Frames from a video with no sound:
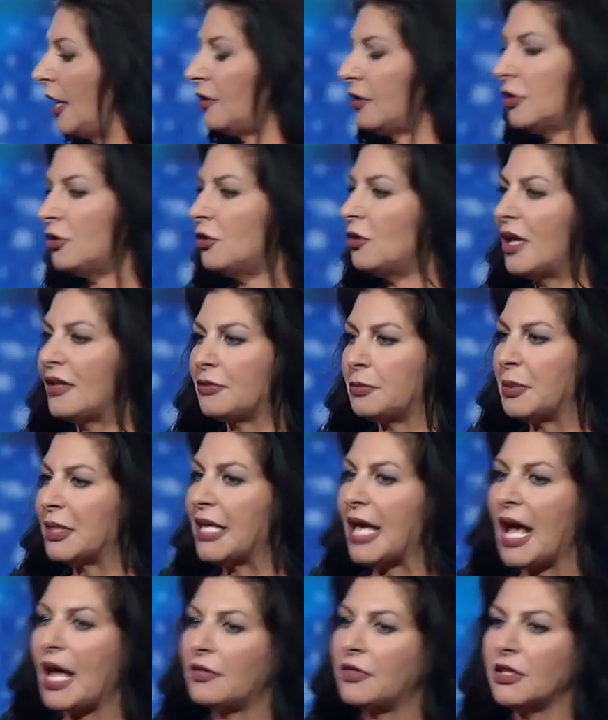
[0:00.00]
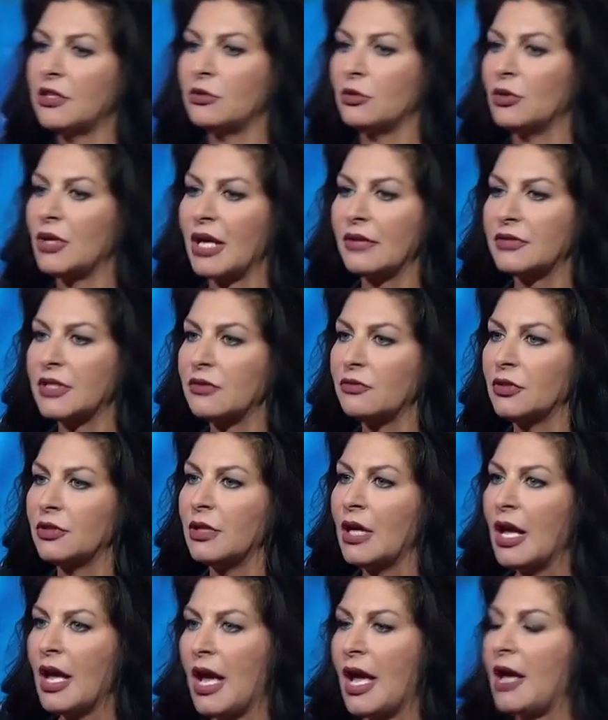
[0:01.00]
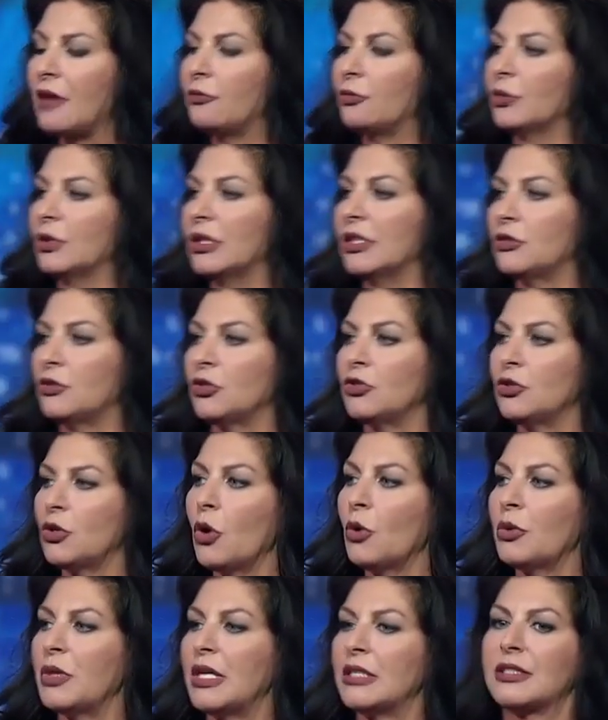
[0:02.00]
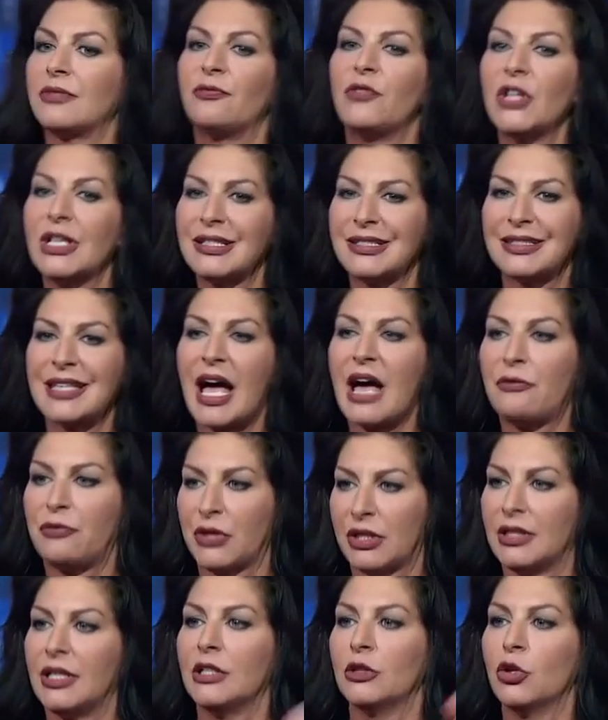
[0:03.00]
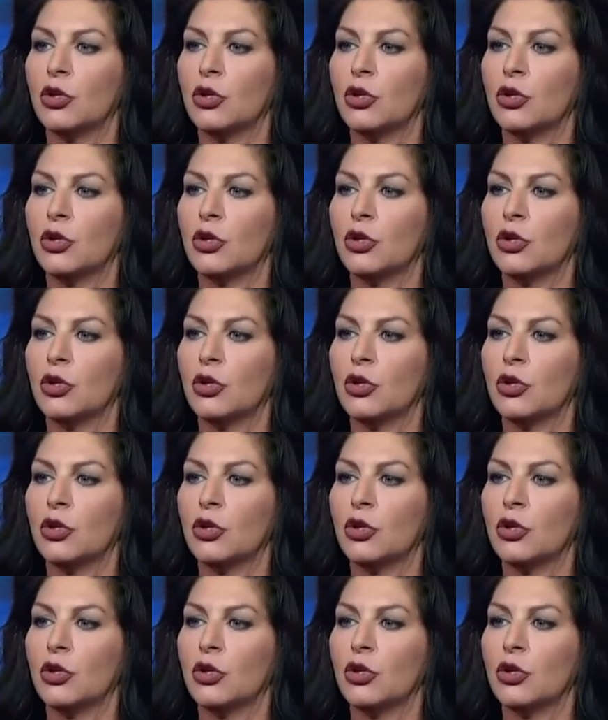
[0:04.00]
I don't, you don't have to be Catholic, you don't have to even have religion. Know this philosophically.